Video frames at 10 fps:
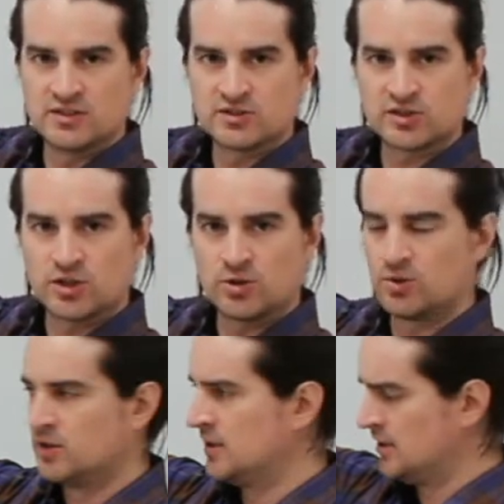
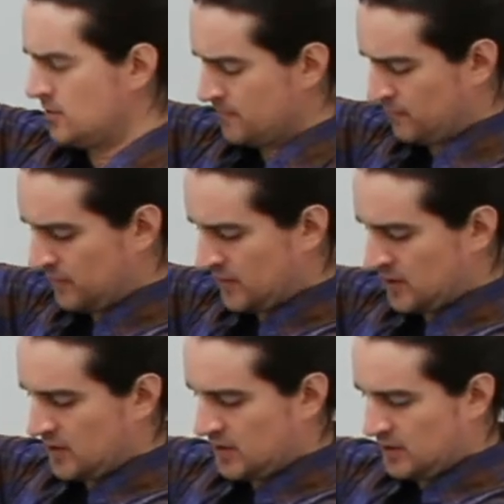So
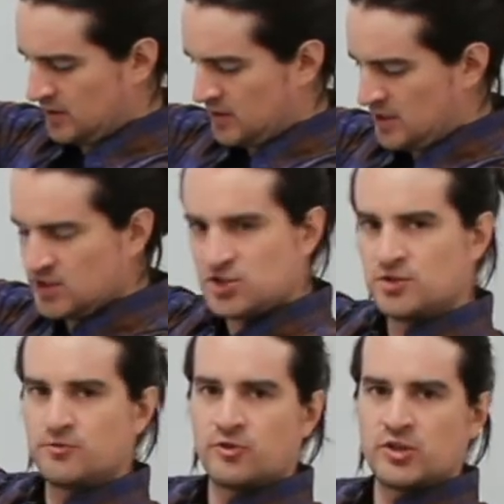the
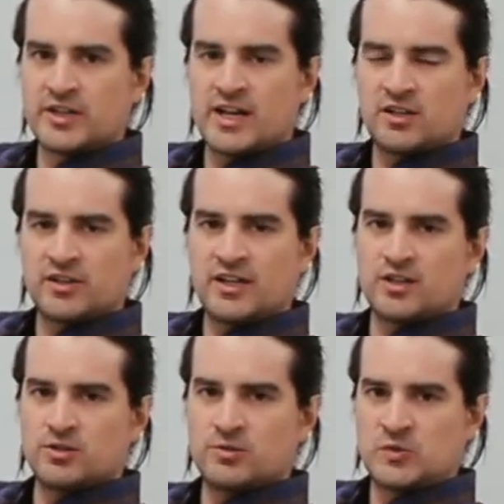issue for
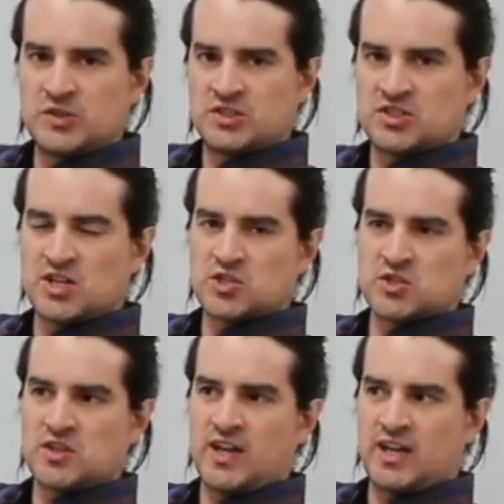Galileo was
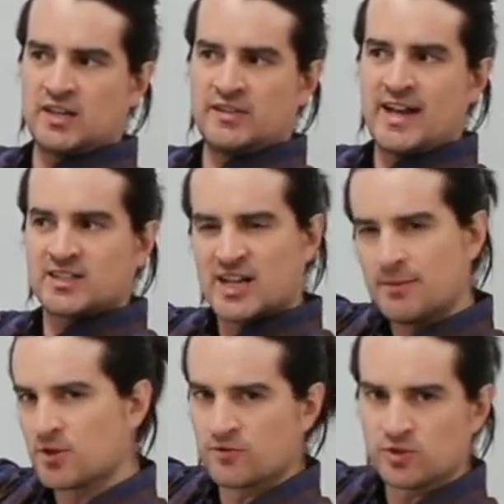essentially that that
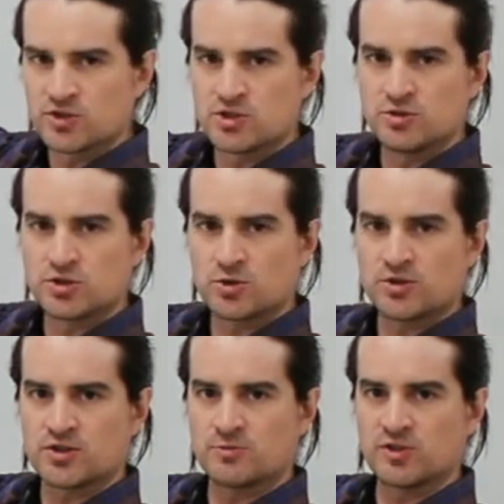time interval is too
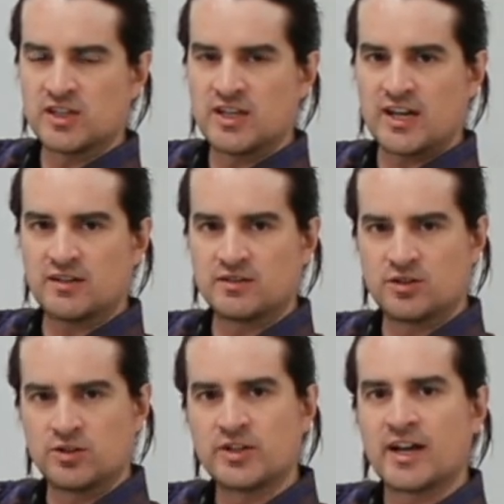short to really get
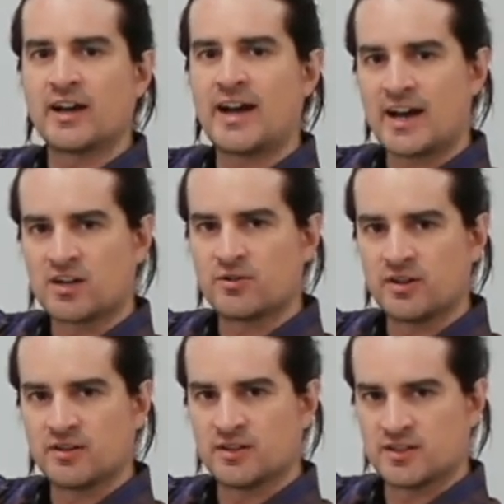good,
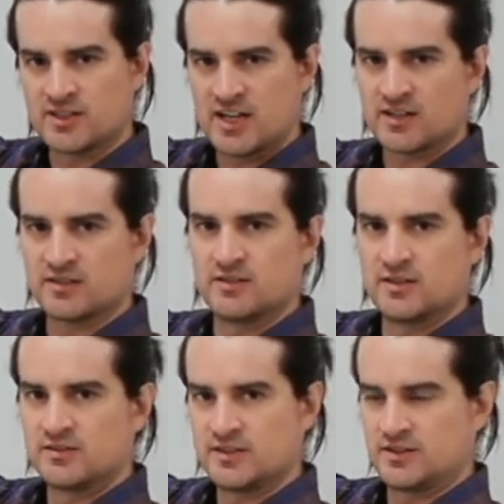accurate uh, data.
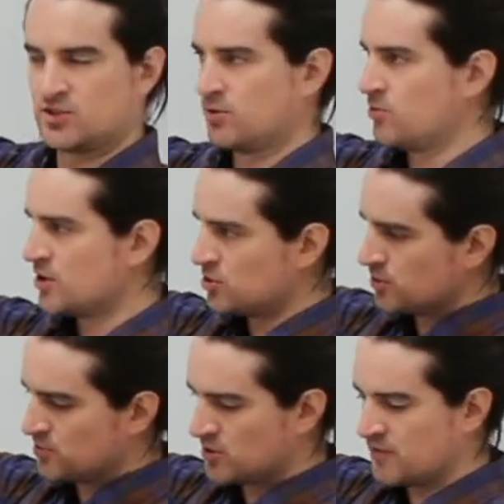Right? So he wanted
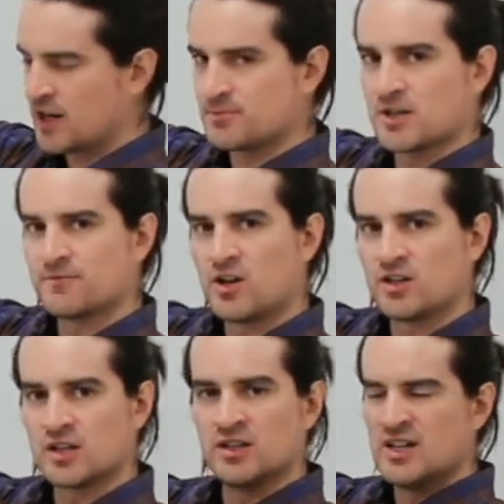to observe the object
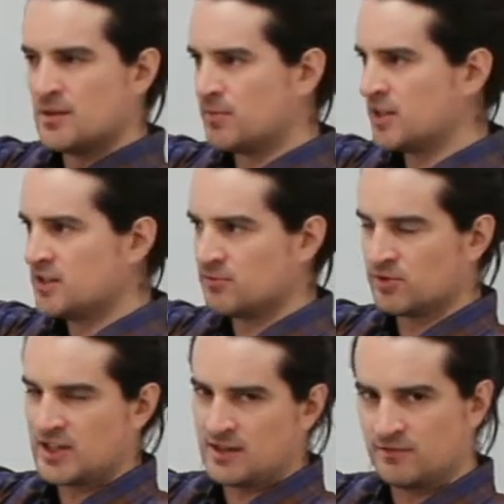falling, but he didn't
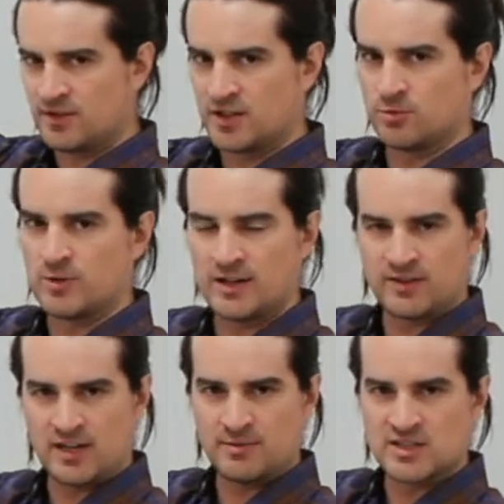really have a very good way of
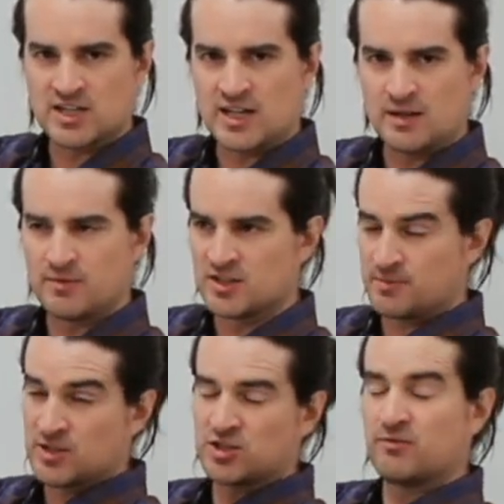keeping time, and
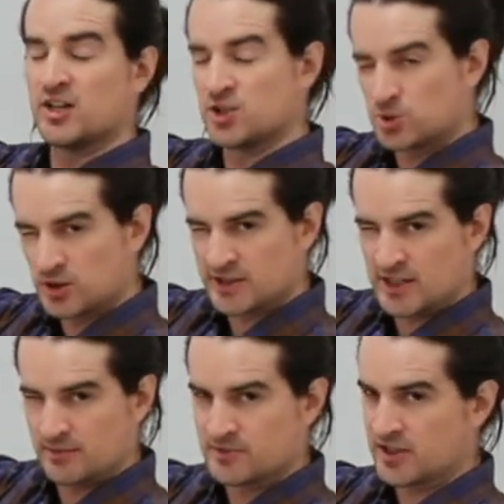especially very short
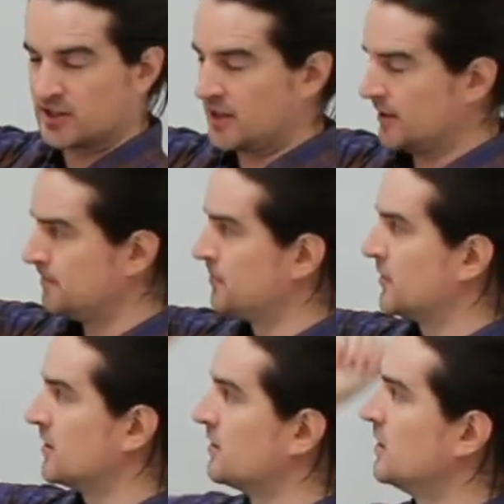times like that.
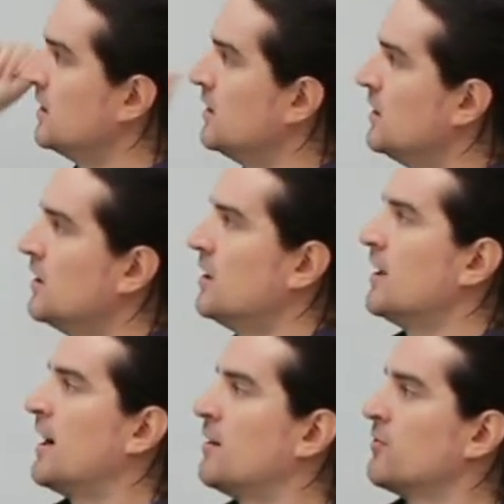
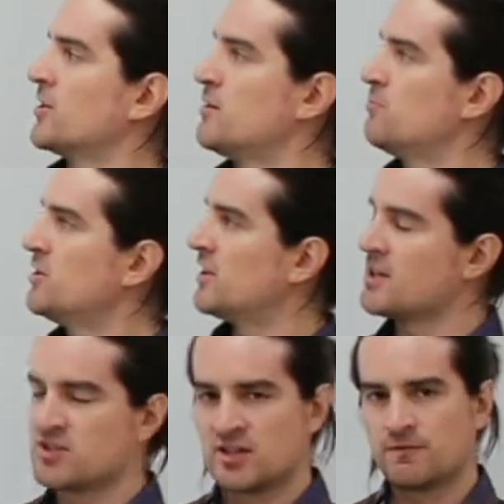However, he
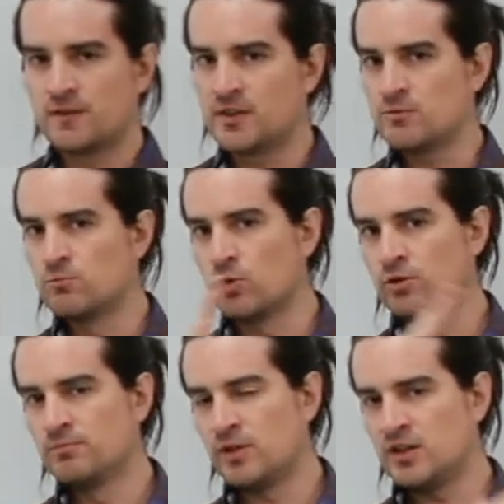realized that if he
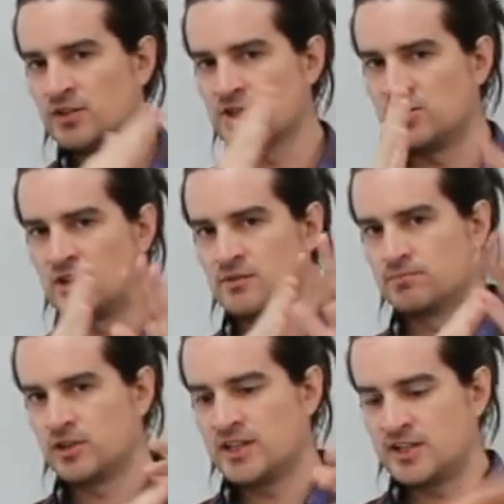rolled balls along
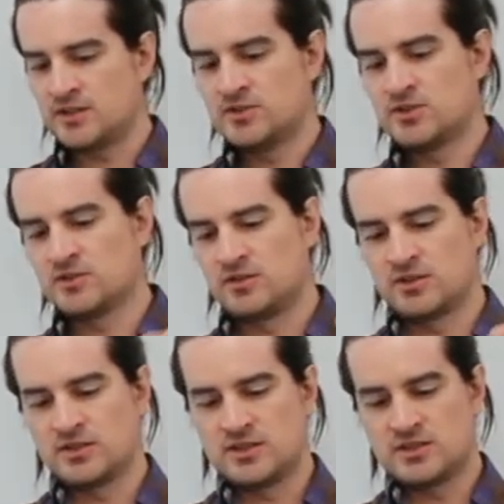planes,
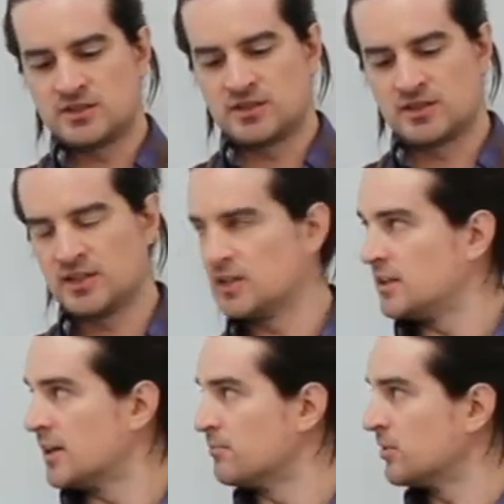along these uh,
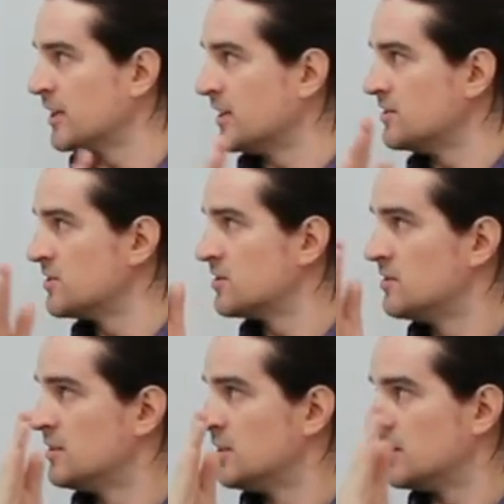inclined
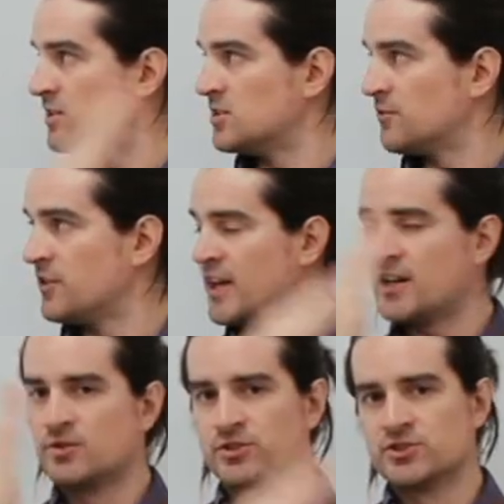planes, these different
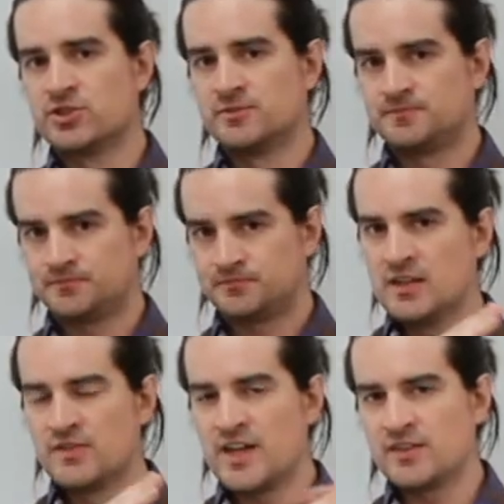angles,
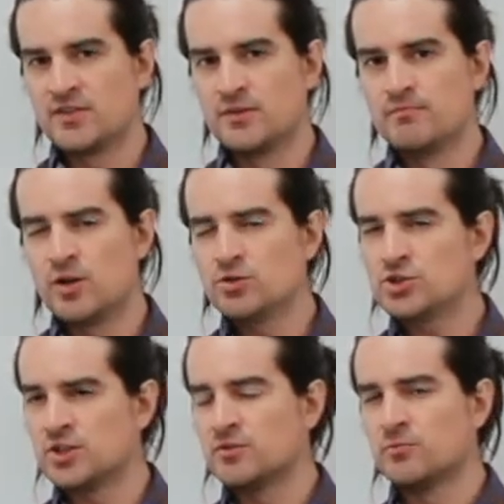that the
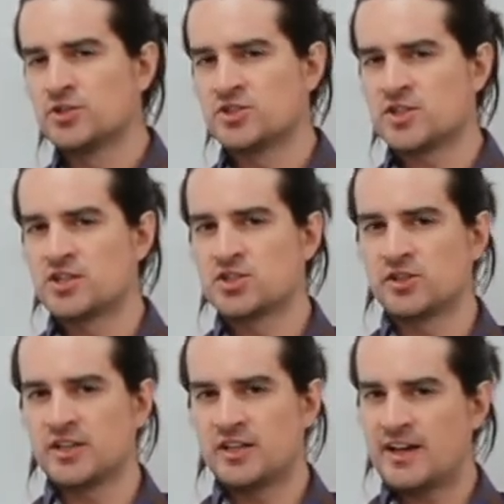motion was
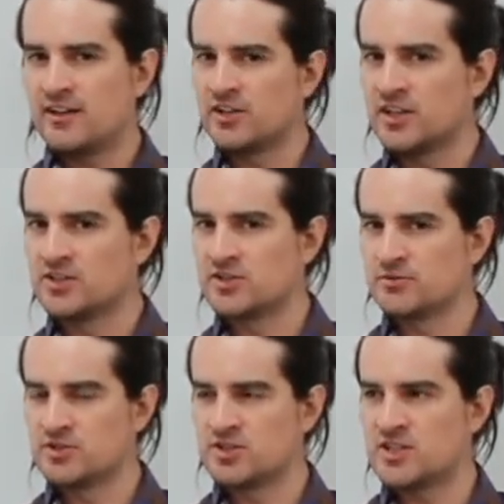essentially analogous. It
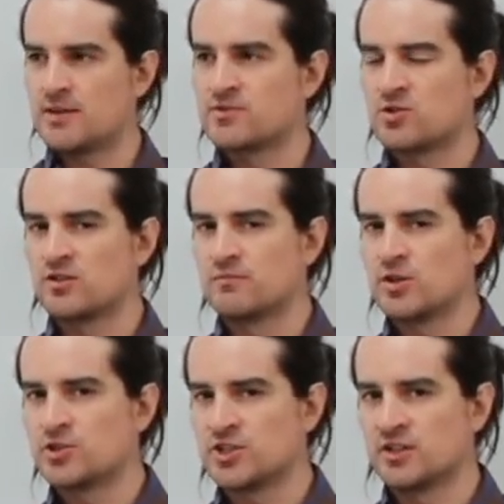was the same sort of
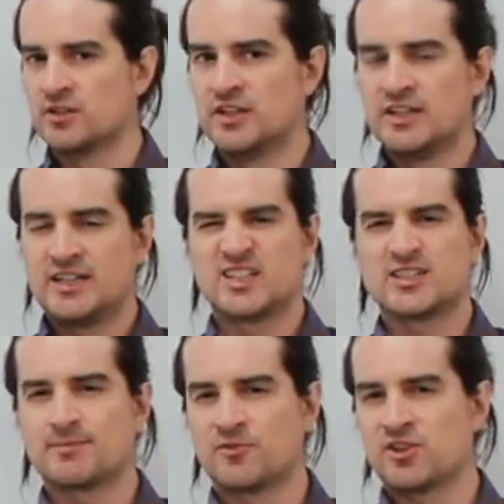motion,
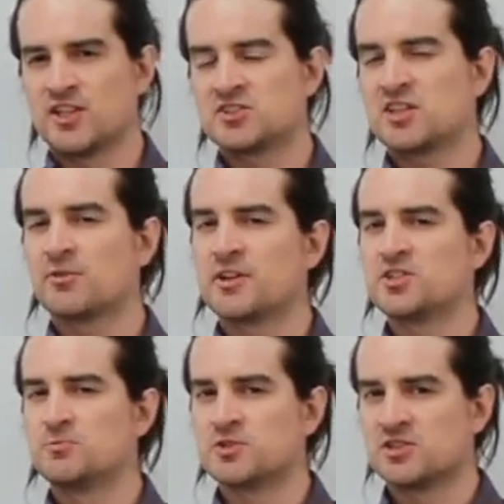except for the
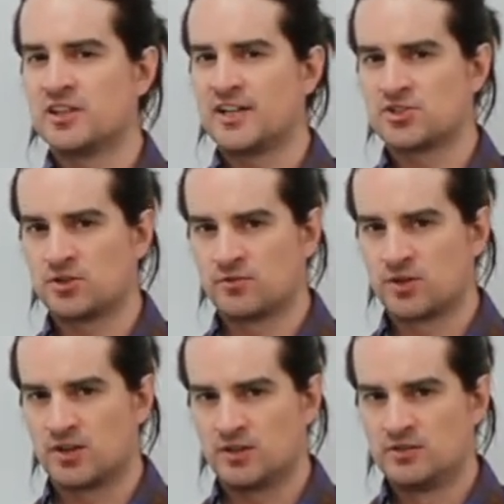acceleration was less
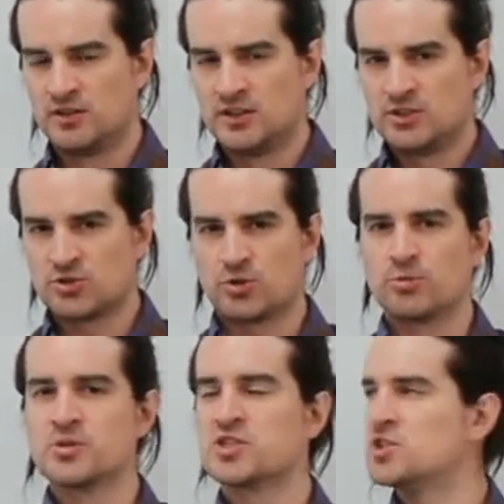overall. So it
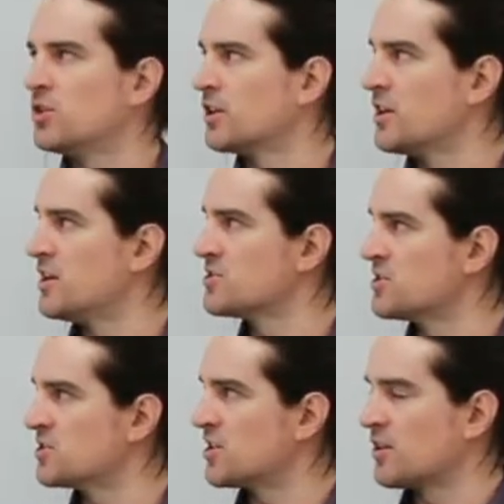was still a
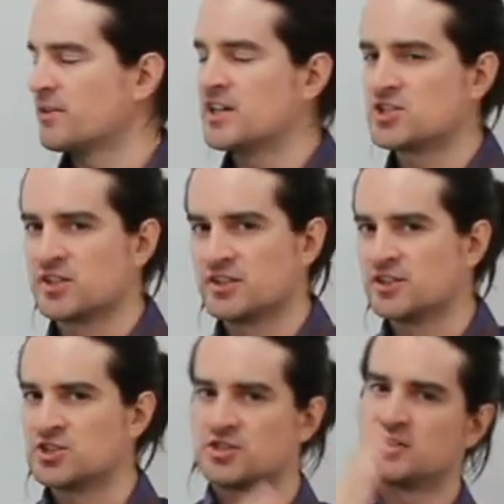constant acceleration,
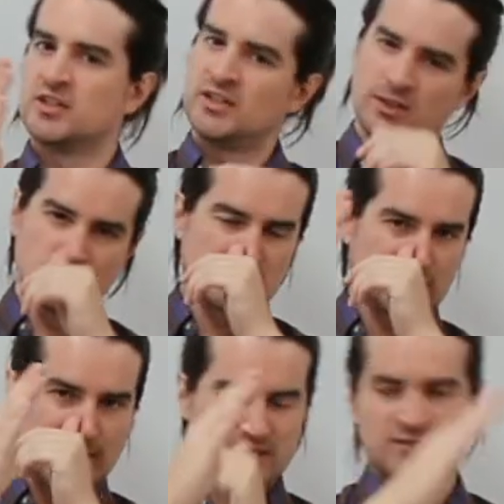it's just it was
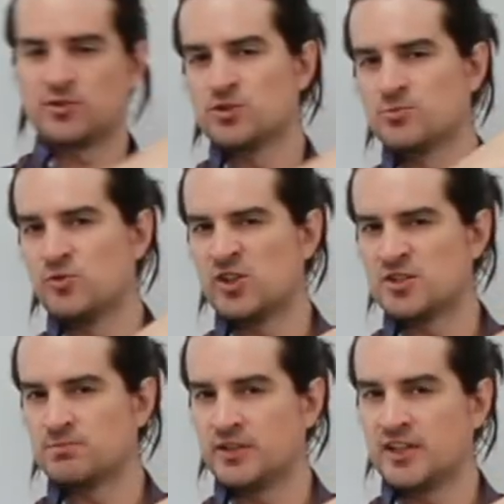less if it was moving on
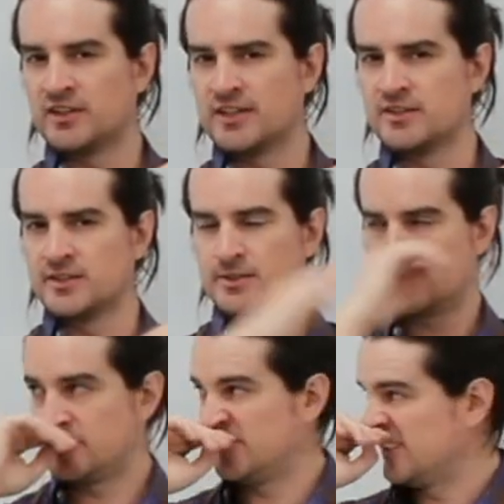this plane like this.